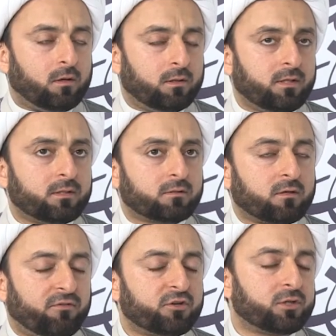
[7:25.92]
It is
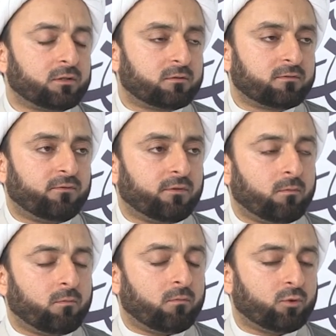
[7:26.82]
sufficient for
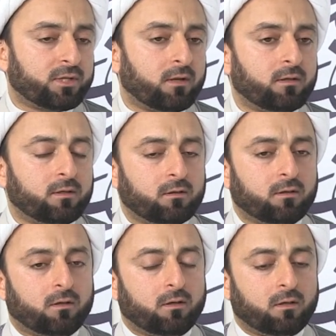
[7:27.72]
the musalli
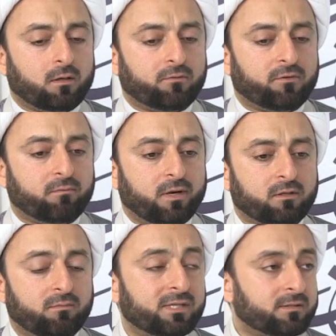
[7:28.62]
if he
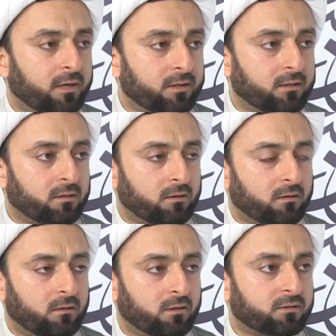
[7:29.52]
made a mistake,
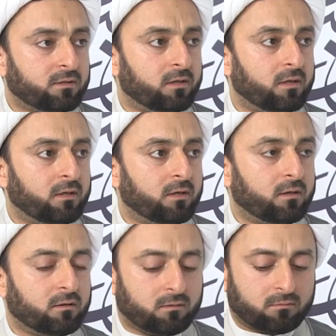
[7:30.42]
let's say in
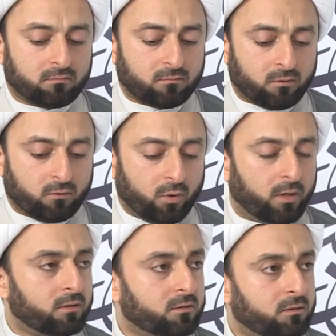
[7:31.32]
a
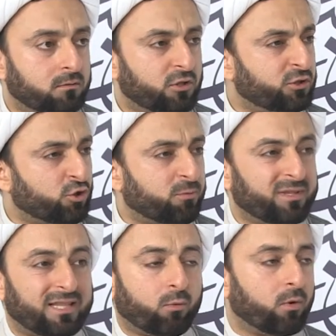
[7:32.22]
word, just to
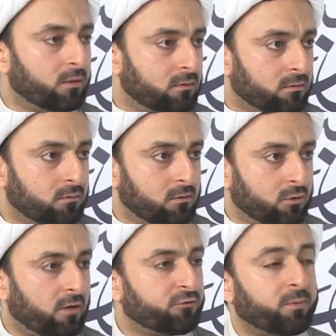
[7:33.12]
repeat that word. You
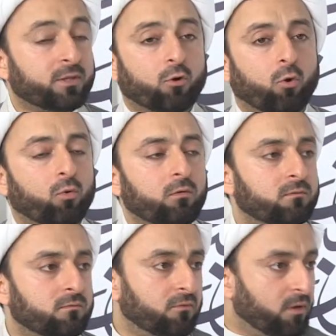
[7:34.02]
don't have to repeat the whole
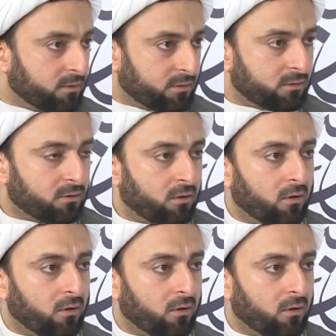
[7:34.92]
verse